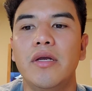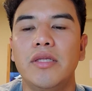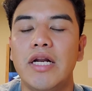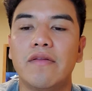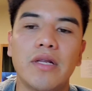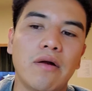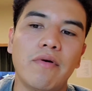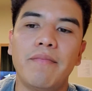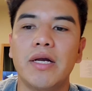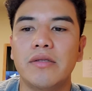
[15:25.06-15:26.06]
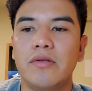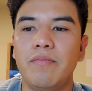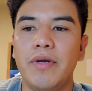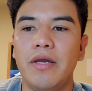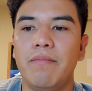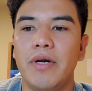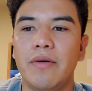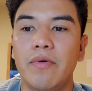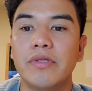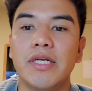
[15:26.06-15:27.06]
then after that I went back to pay my
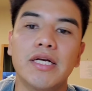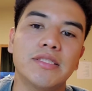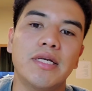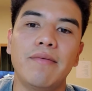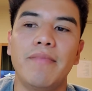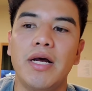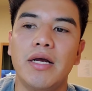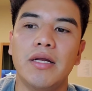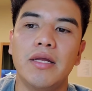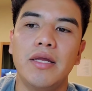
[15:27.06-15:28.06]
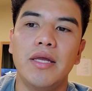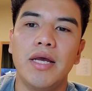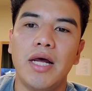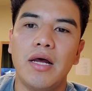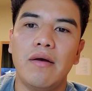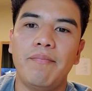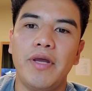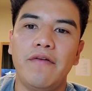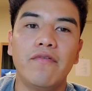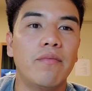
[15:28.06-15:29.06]
road tax came back uh,
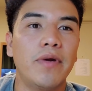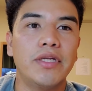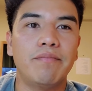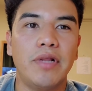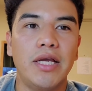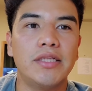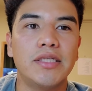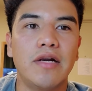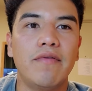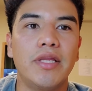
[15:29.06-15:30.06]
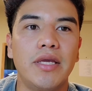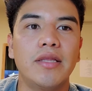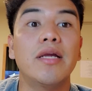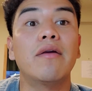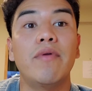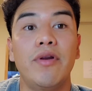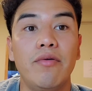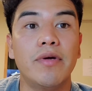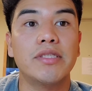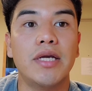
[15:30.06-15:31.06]
paid for my plates and everything they renewed
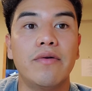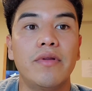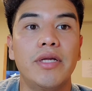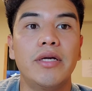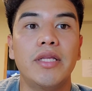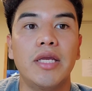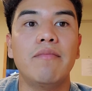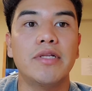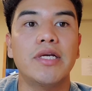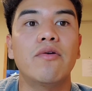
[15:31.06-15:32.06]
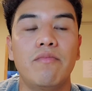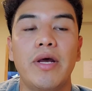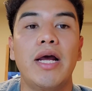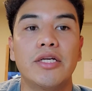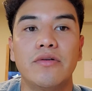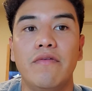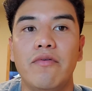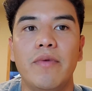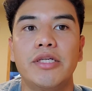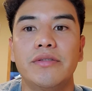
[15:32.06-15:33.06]
my title in there they gave my title with my actual
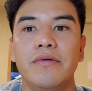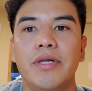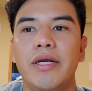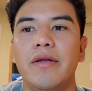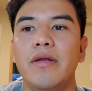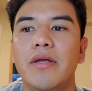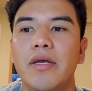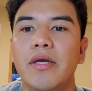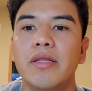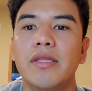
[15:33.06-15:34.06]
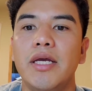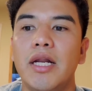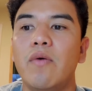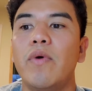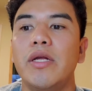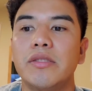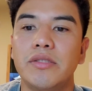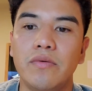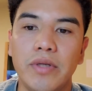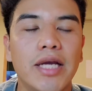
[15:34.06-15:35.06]
information on it then I went
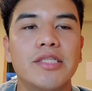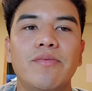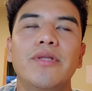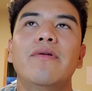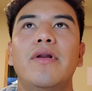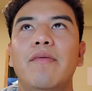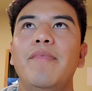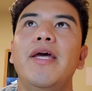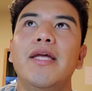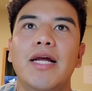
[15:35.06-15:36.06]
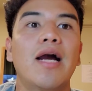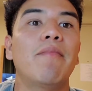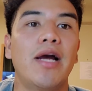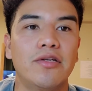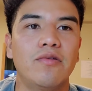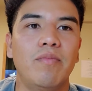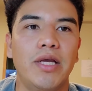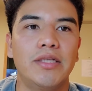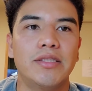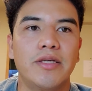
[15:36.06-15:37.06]
to next window and I paid and I got my actual
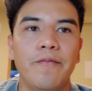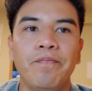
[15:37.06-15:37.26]
plates